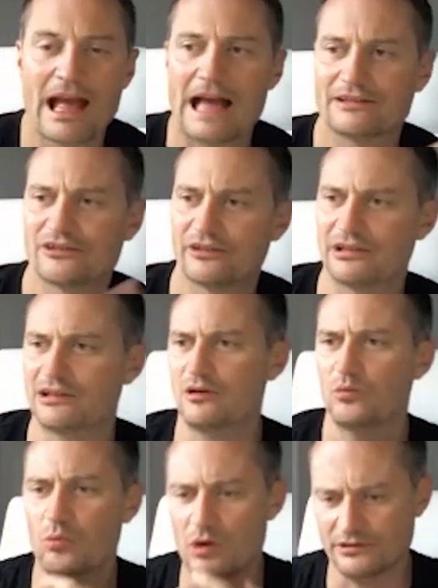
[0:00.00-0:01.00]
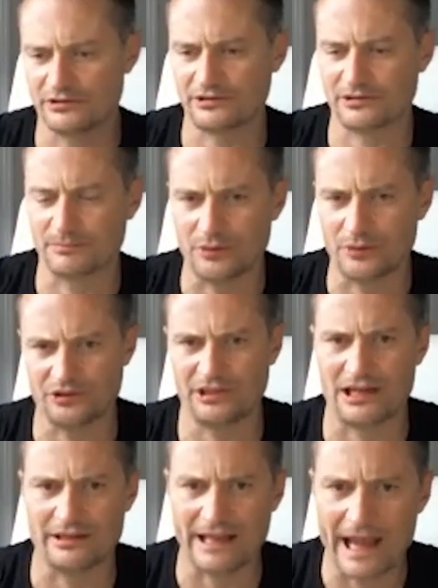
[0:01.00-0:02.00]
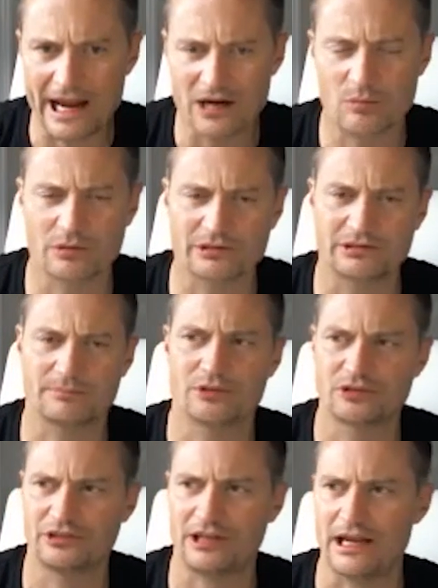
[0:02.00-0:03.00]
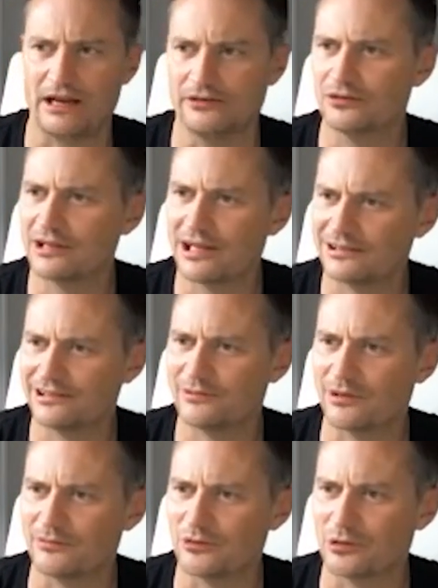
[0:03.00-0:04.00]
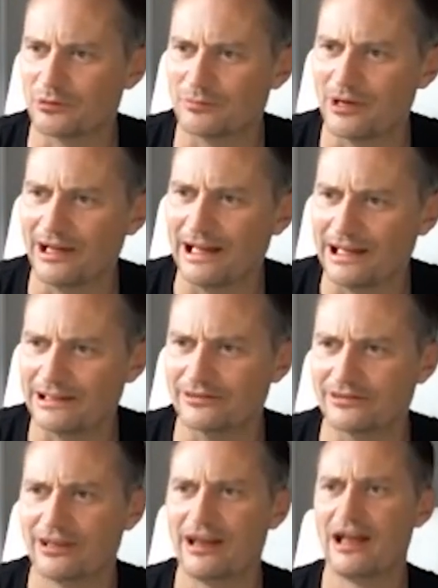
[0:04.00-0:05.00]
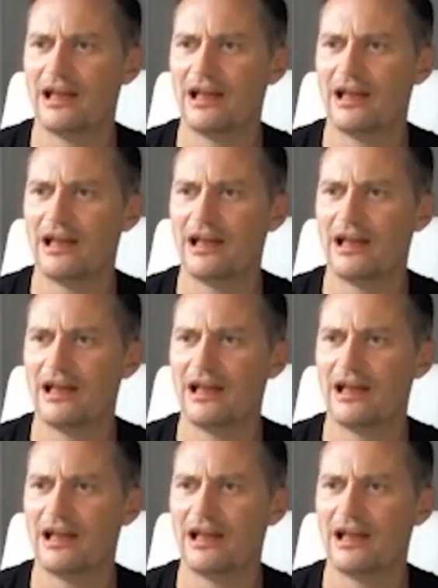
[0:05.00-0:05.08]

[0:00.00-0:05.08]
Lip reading: And so the lung wants to push down, the air wants to push down. You can't see what I'm doing with my hands.